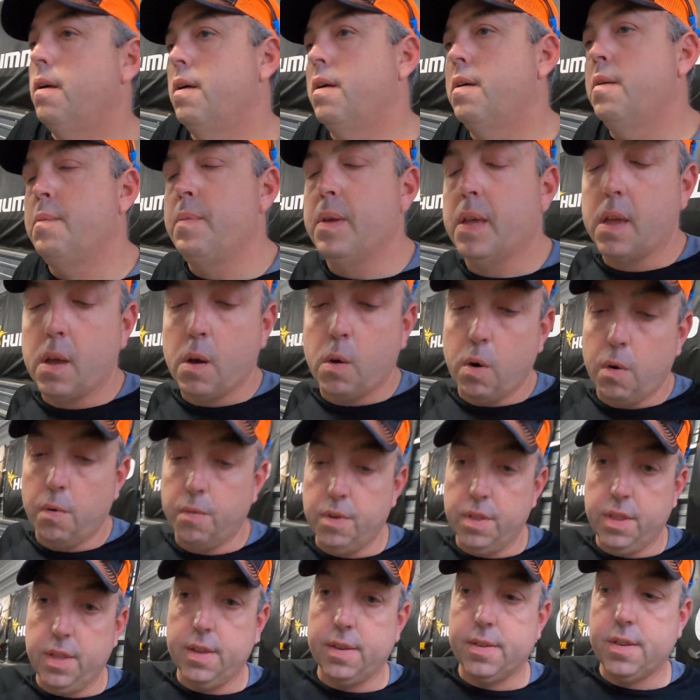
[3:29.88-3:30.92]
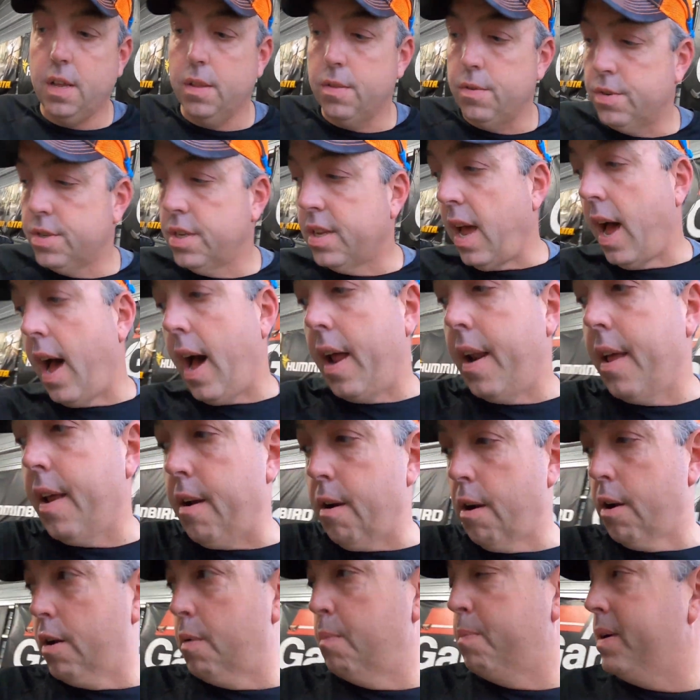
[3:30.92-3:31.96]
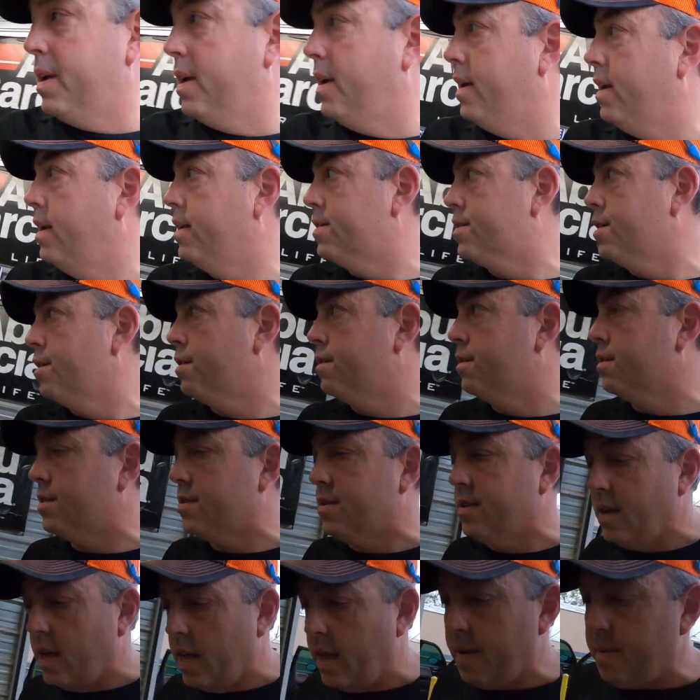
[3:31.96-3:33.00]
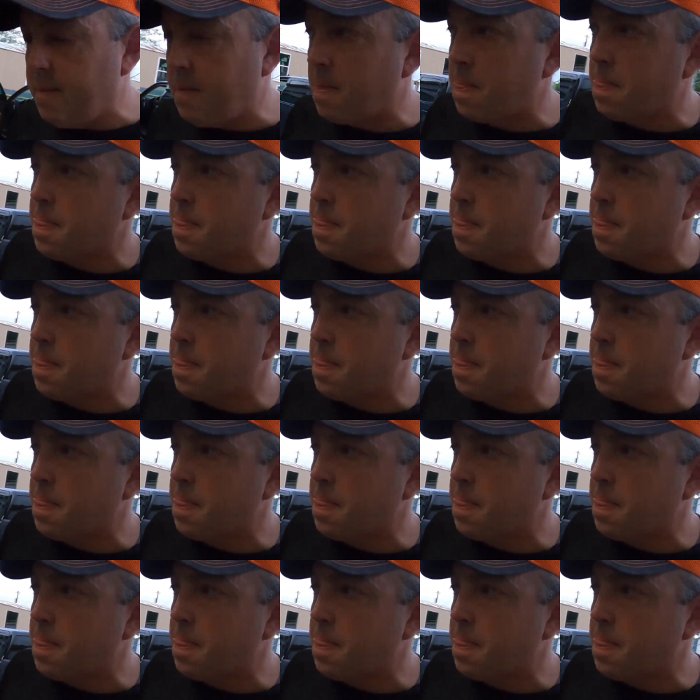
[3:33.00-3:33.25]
let me go over to this other side here, it'll be easier to see.